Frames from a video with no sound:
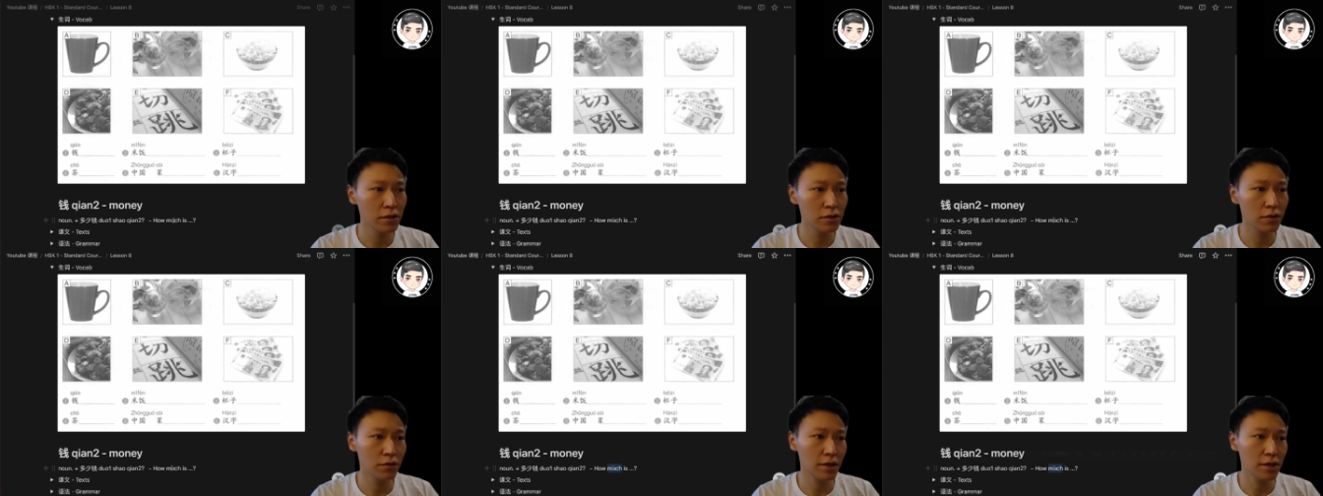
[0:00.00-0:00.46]

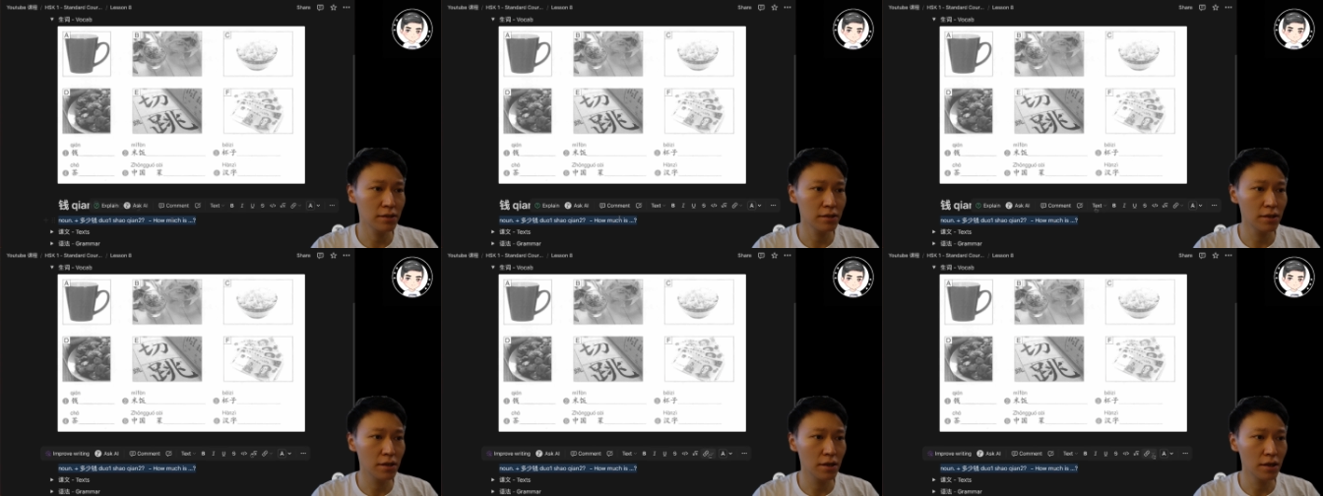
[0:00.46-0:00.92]
So you can
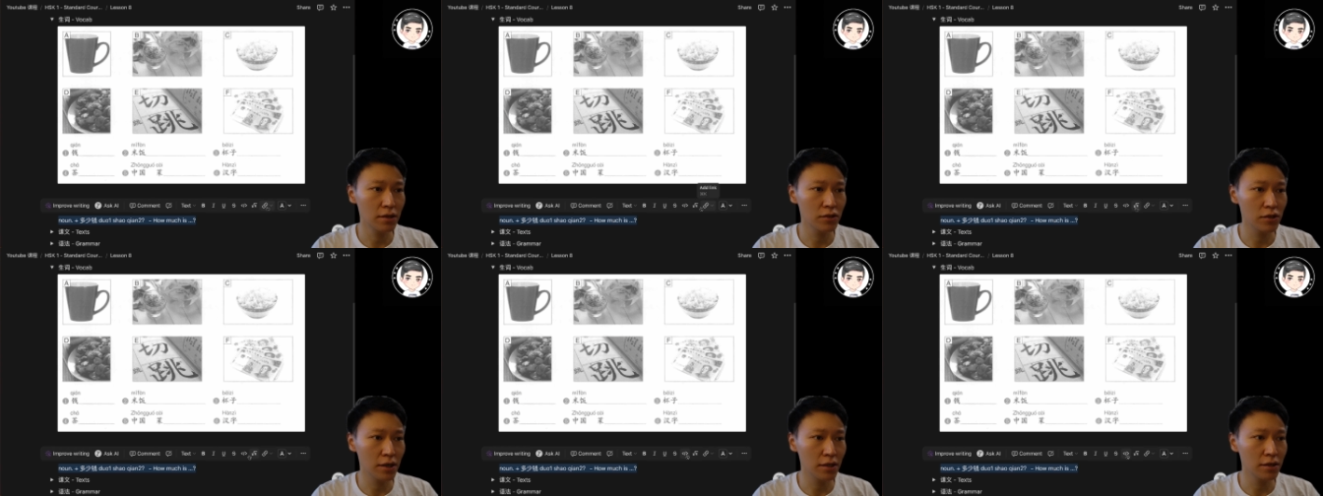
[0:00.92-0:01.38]
see
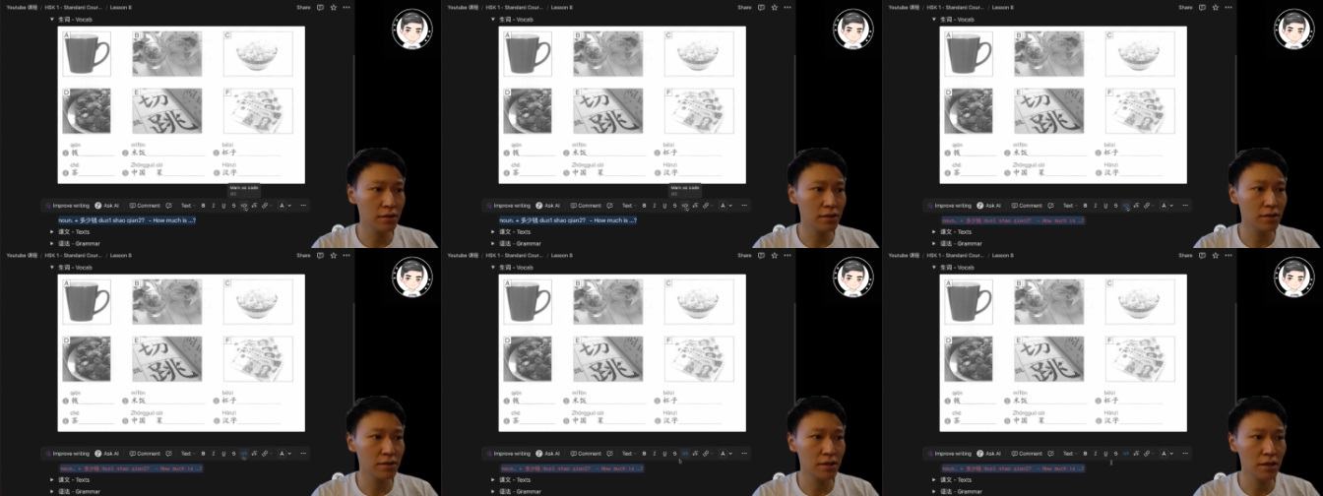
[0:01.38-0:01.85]
in
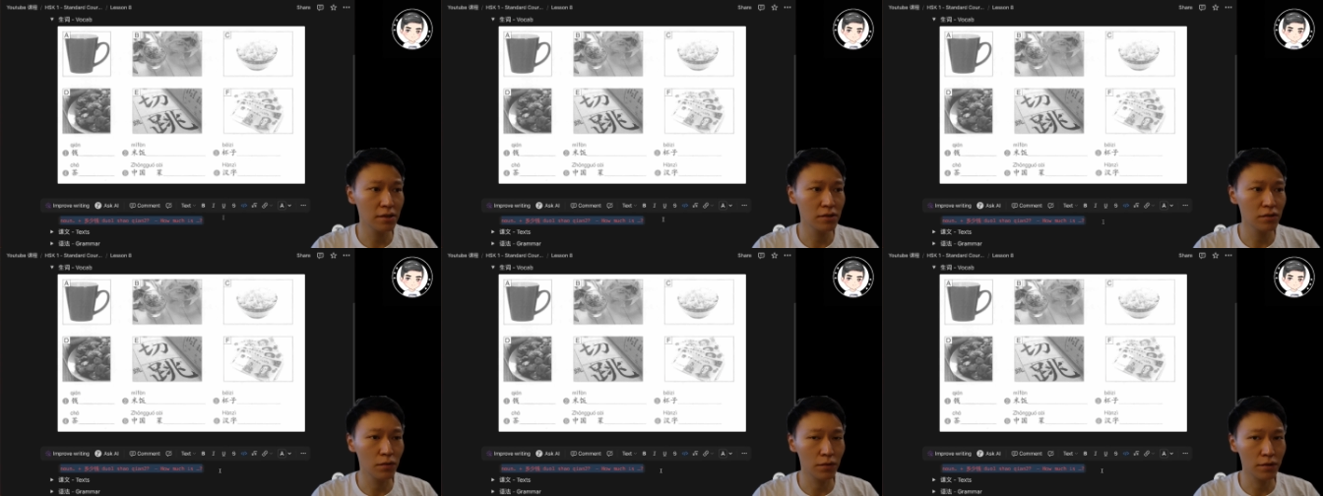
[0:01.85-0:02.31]
Chinese the
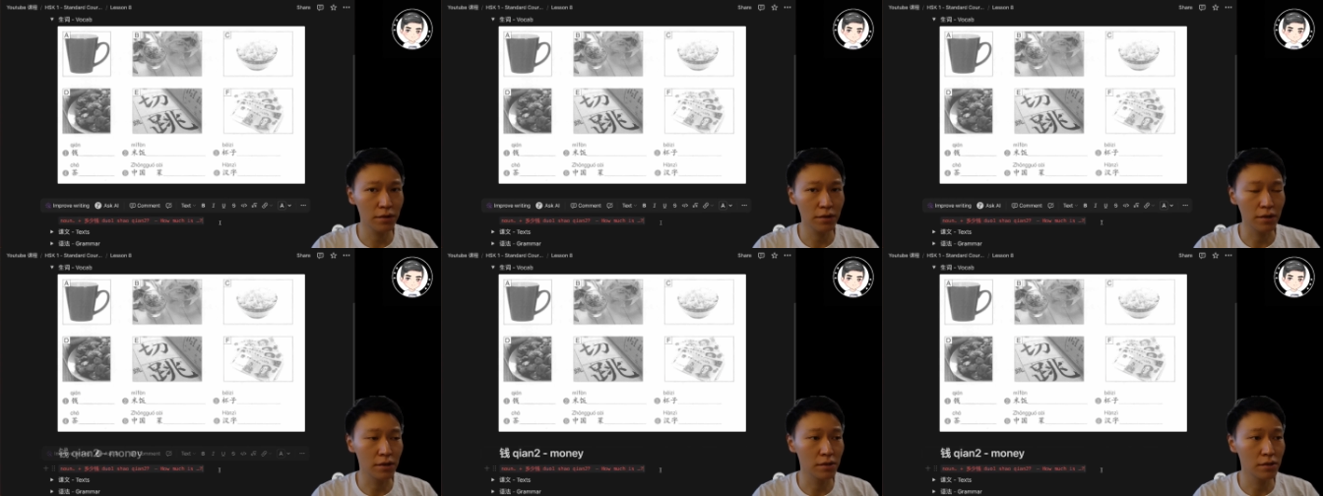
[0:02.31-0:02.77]
sentence
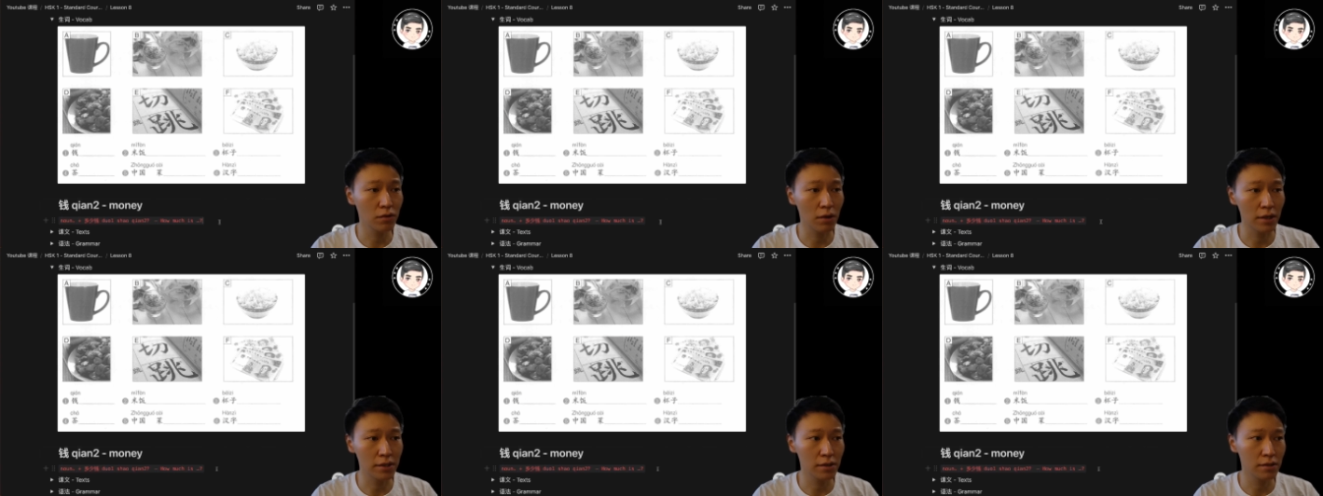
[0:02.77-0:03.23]
order is
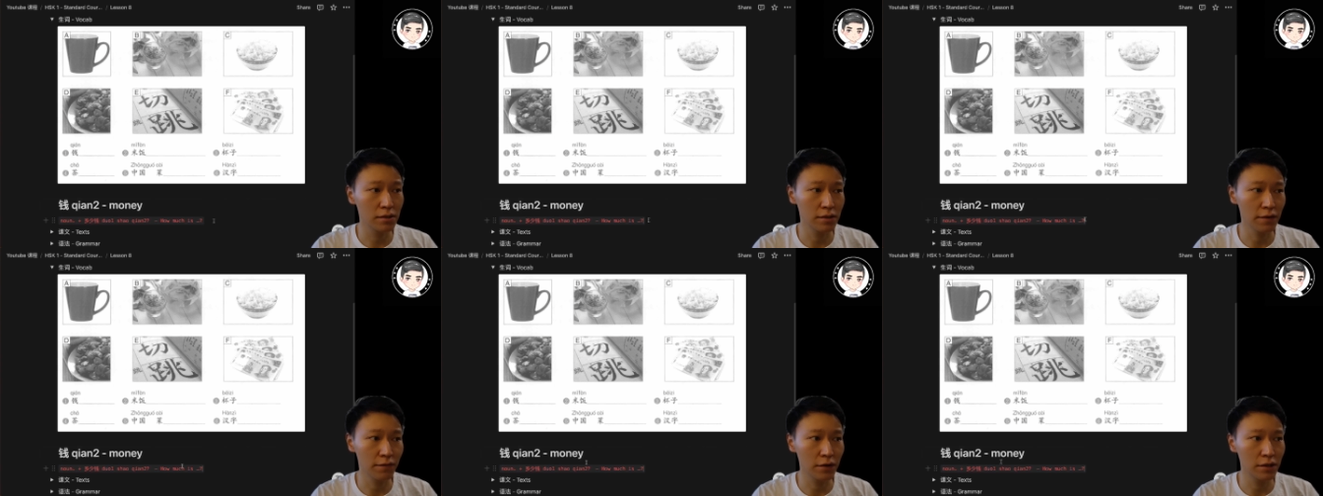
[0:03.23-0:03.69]
quite
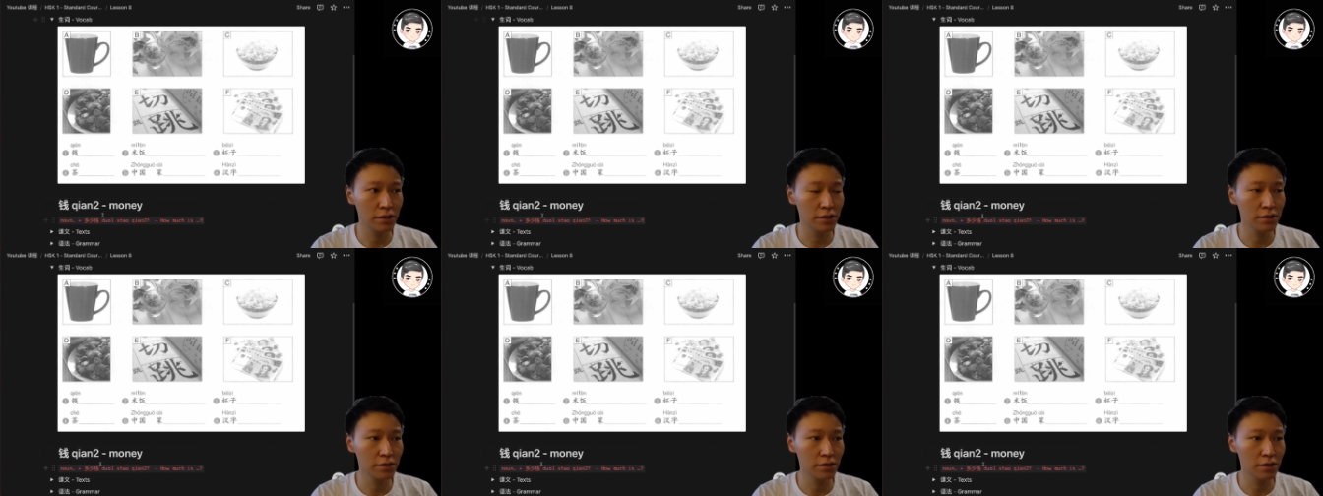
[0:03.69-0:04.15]

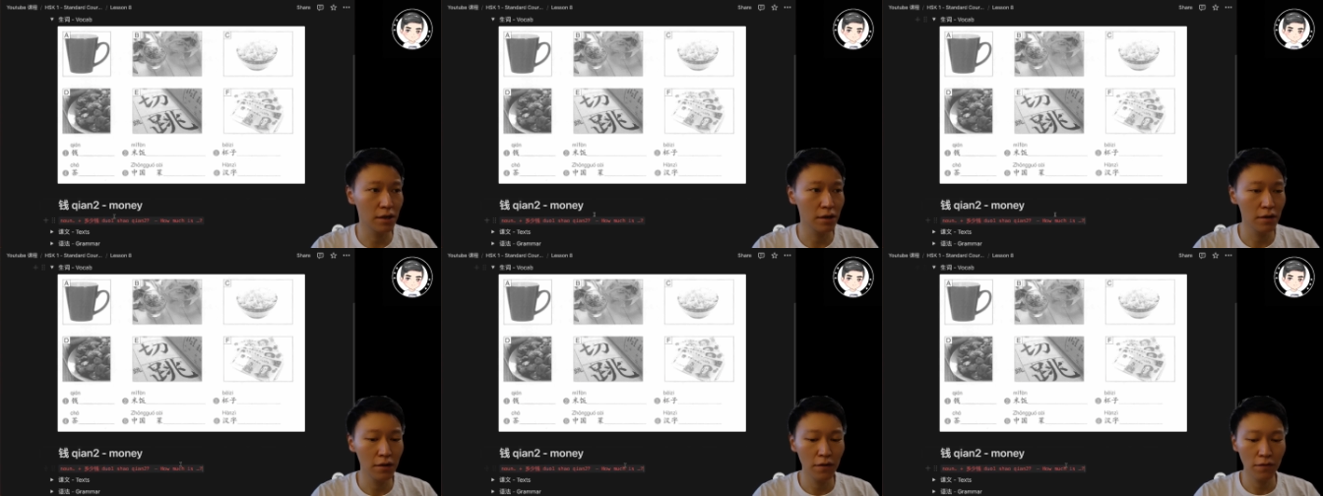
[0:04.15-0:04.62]
different. Yeah.